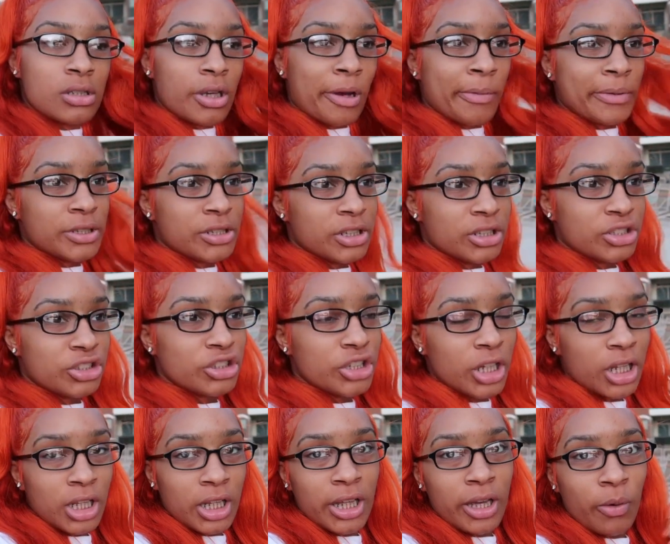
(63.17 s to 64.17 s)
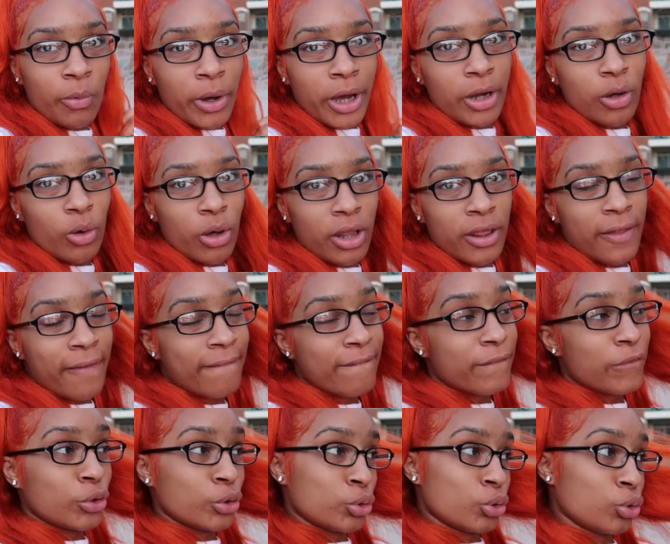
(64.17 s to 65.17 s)
So we just chilling, waiting on the
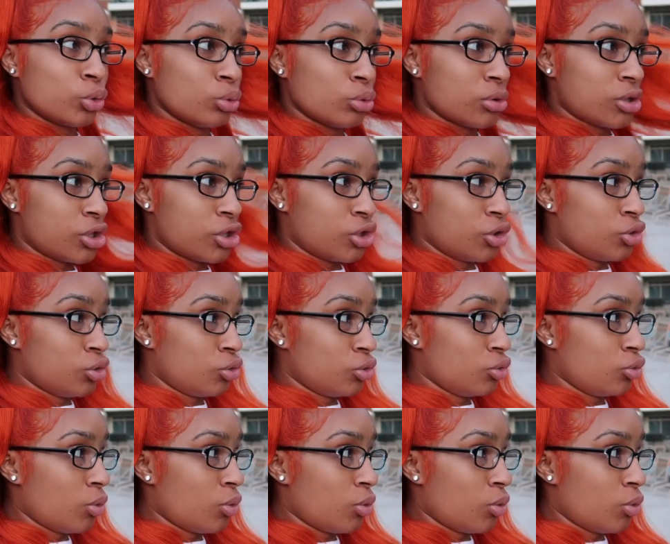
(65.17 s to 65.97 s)
food to